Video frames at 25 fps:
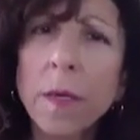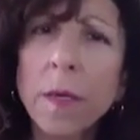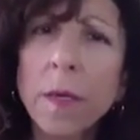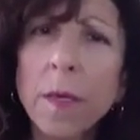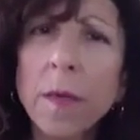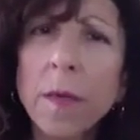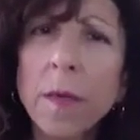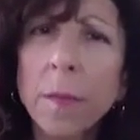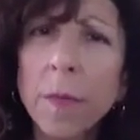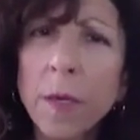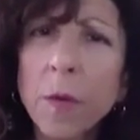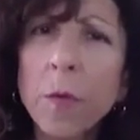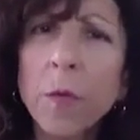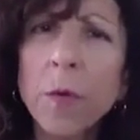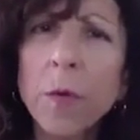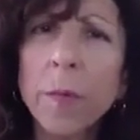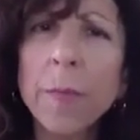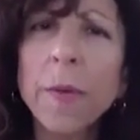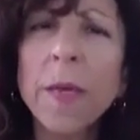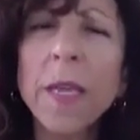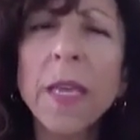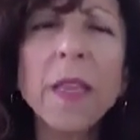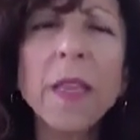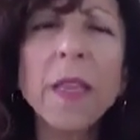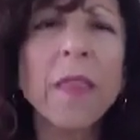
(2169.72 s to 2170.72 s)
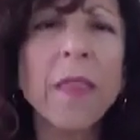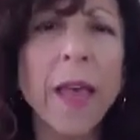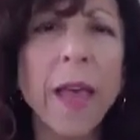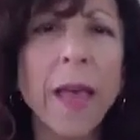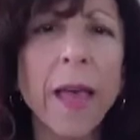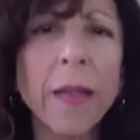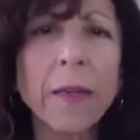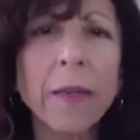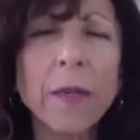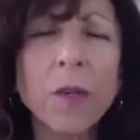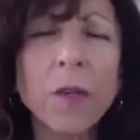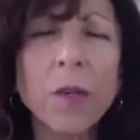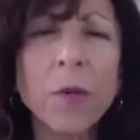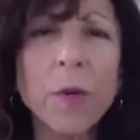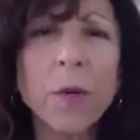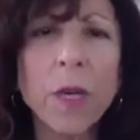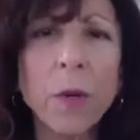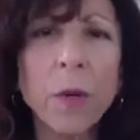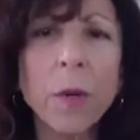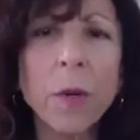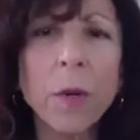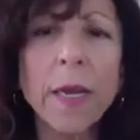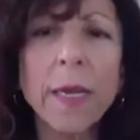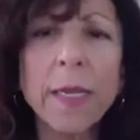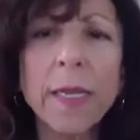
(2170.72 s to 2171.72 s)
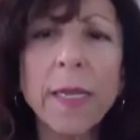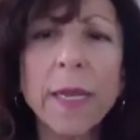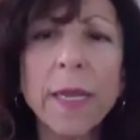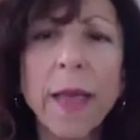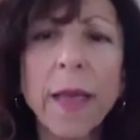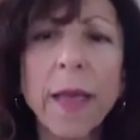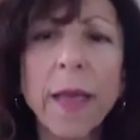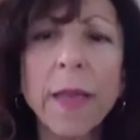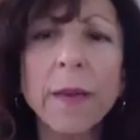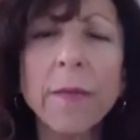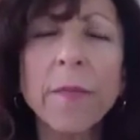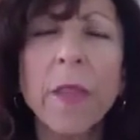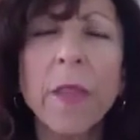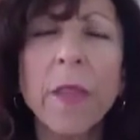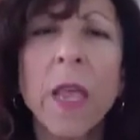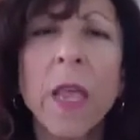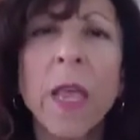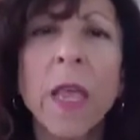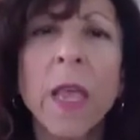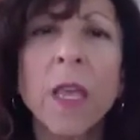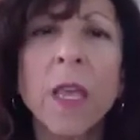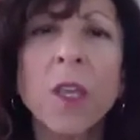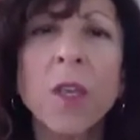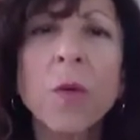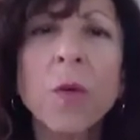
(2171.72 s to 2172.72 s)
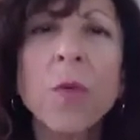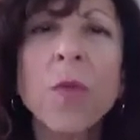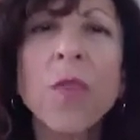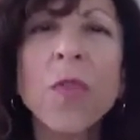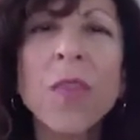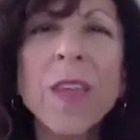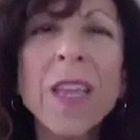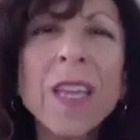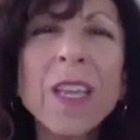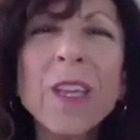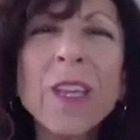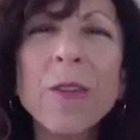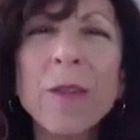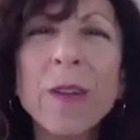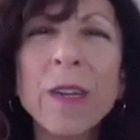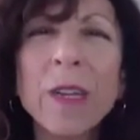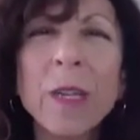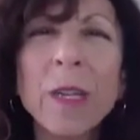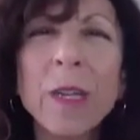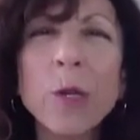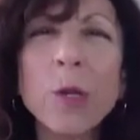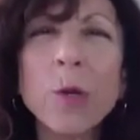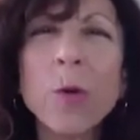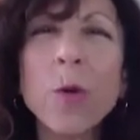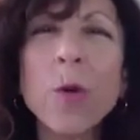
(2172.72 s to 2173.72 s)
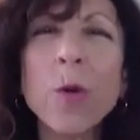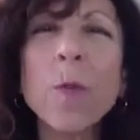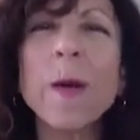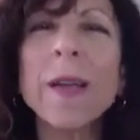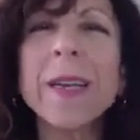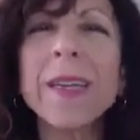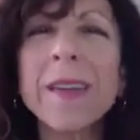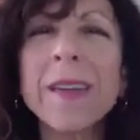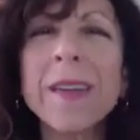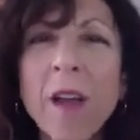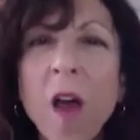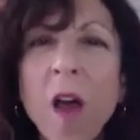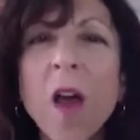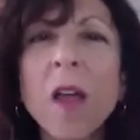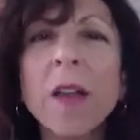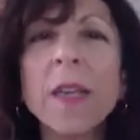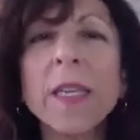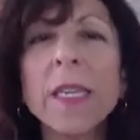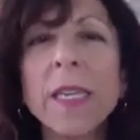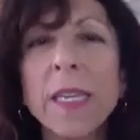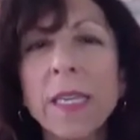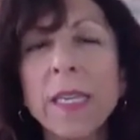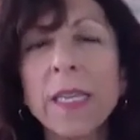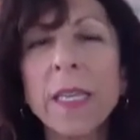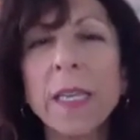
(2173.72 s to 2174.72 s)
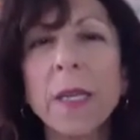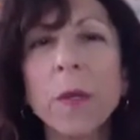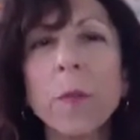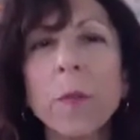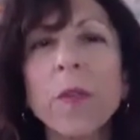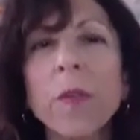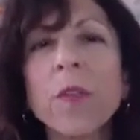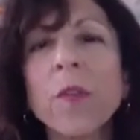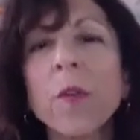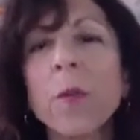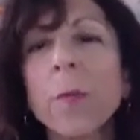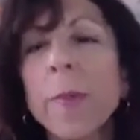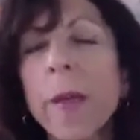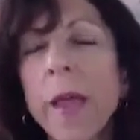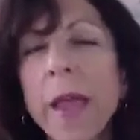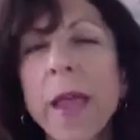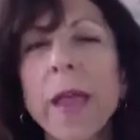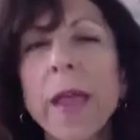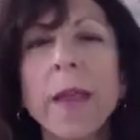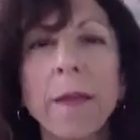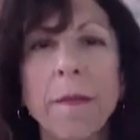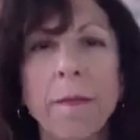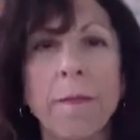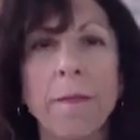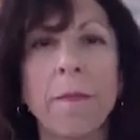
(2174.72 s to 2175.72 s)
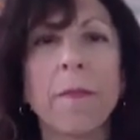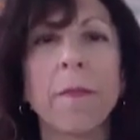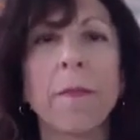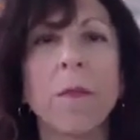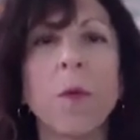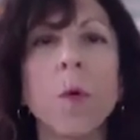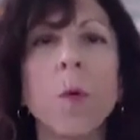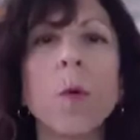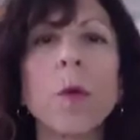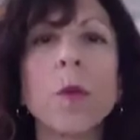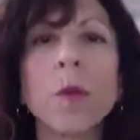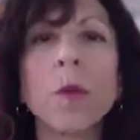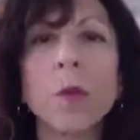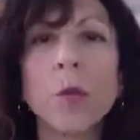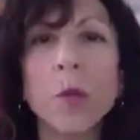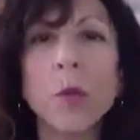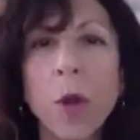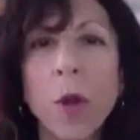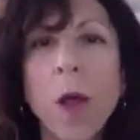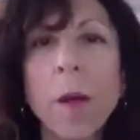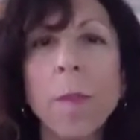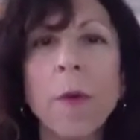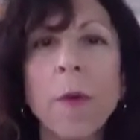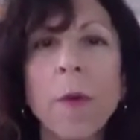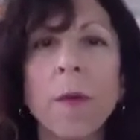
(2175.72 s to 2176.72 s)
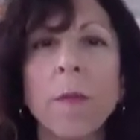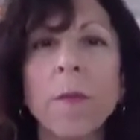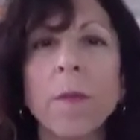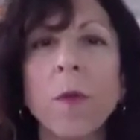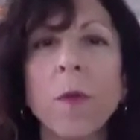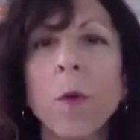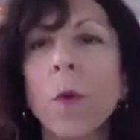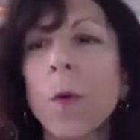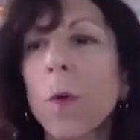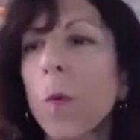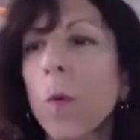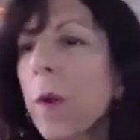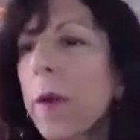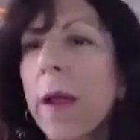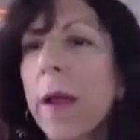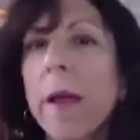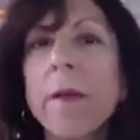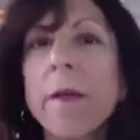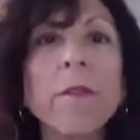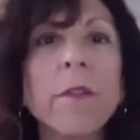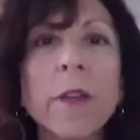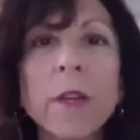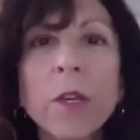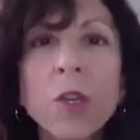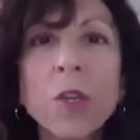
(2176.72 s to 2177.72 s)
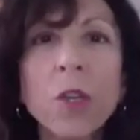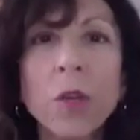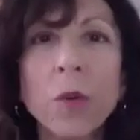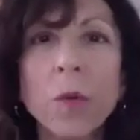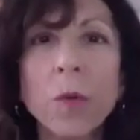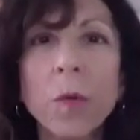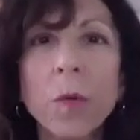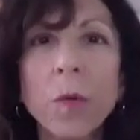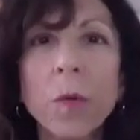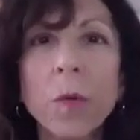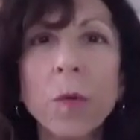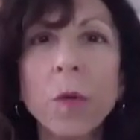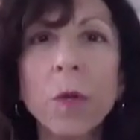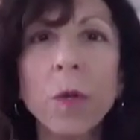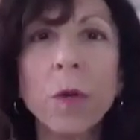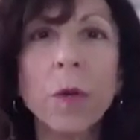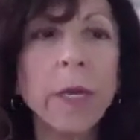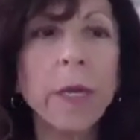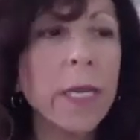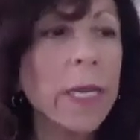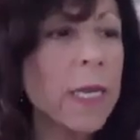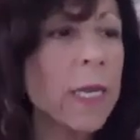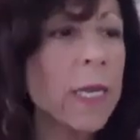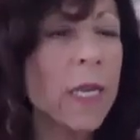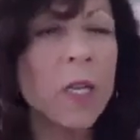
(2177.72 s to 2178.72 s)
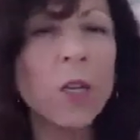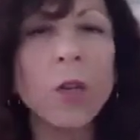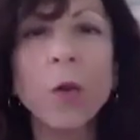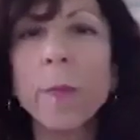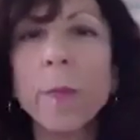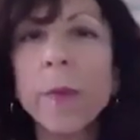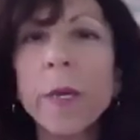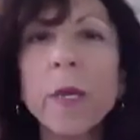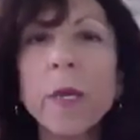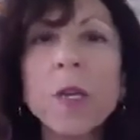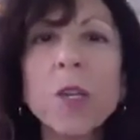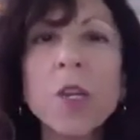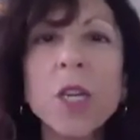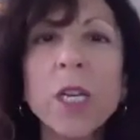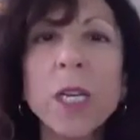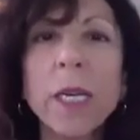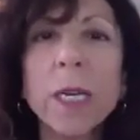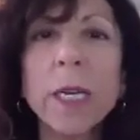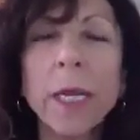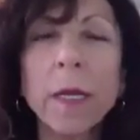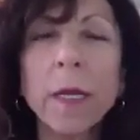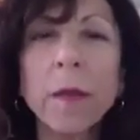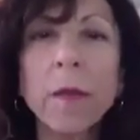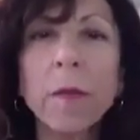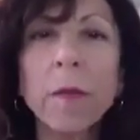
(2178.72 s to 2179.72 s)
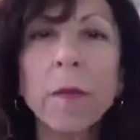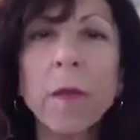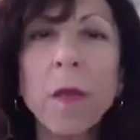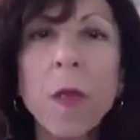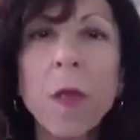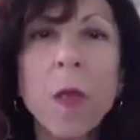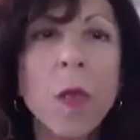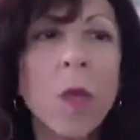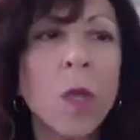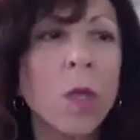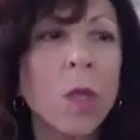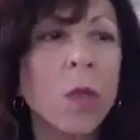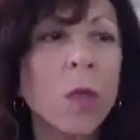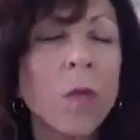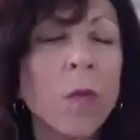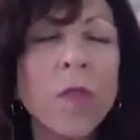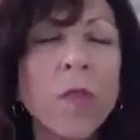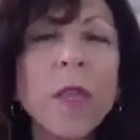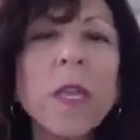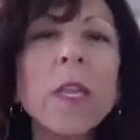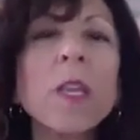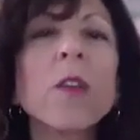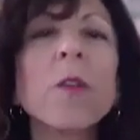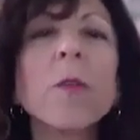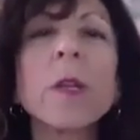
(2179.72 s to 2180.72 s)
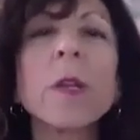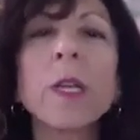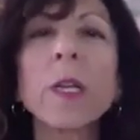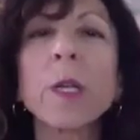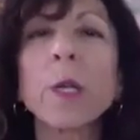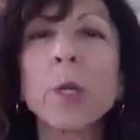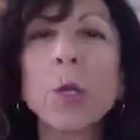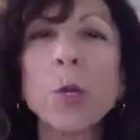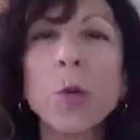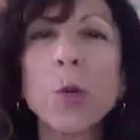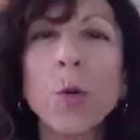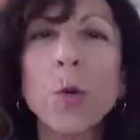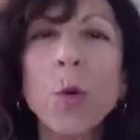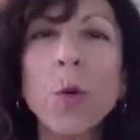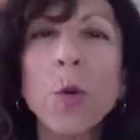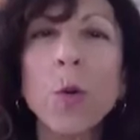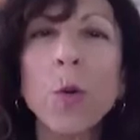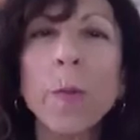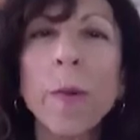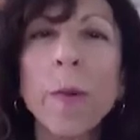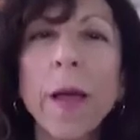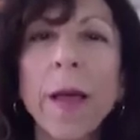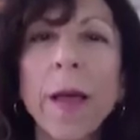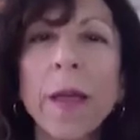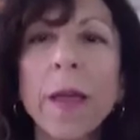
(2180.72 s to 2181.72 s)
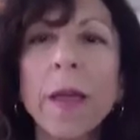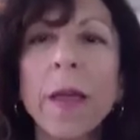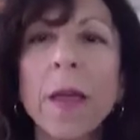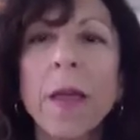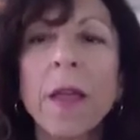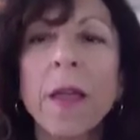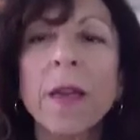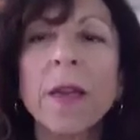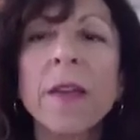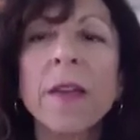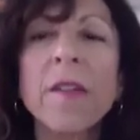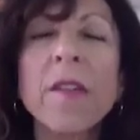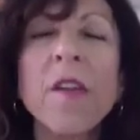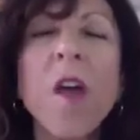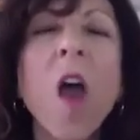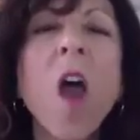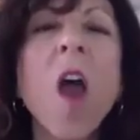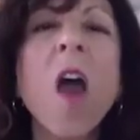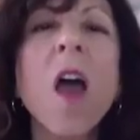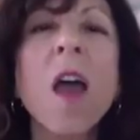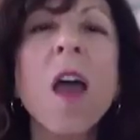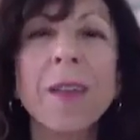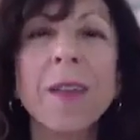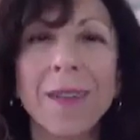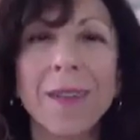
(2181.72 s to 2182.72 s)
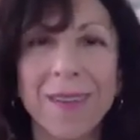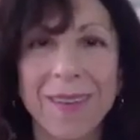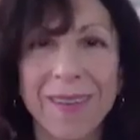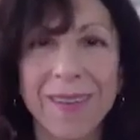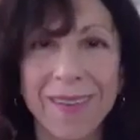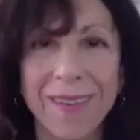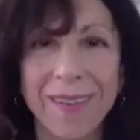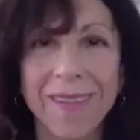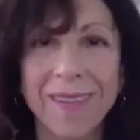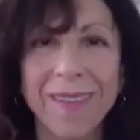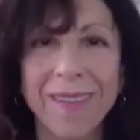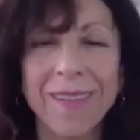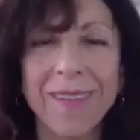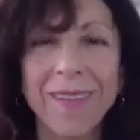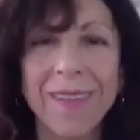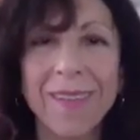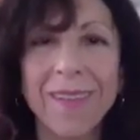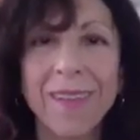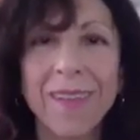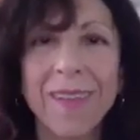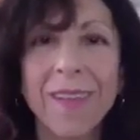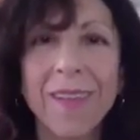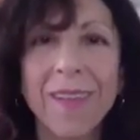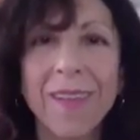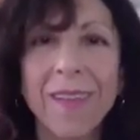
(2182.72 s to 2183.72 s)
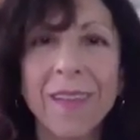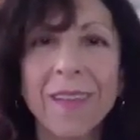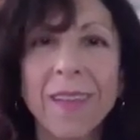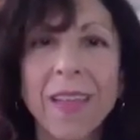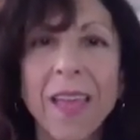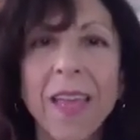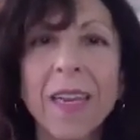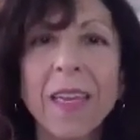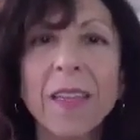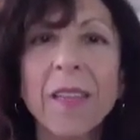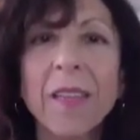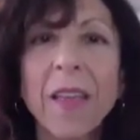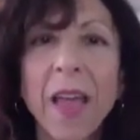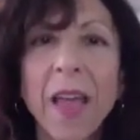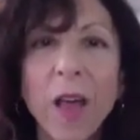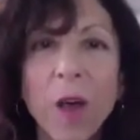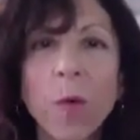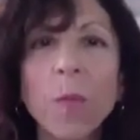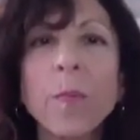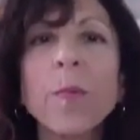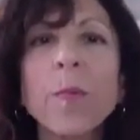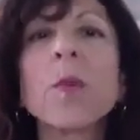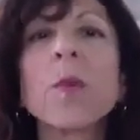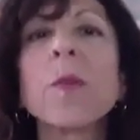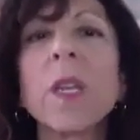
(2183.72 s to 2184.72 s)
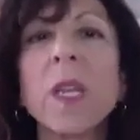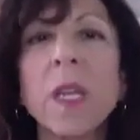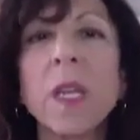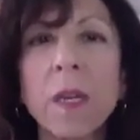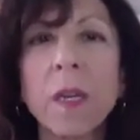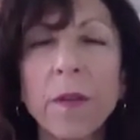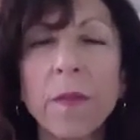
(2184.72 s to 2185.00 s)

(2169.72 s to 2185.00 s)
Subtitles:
I'm going to repeat that. Did you hear what I said? You think you're in control by not dealing with your pain or your trauma or whatever issue, you're eating, you're binge eating. You think you're in control by not getting the help you need.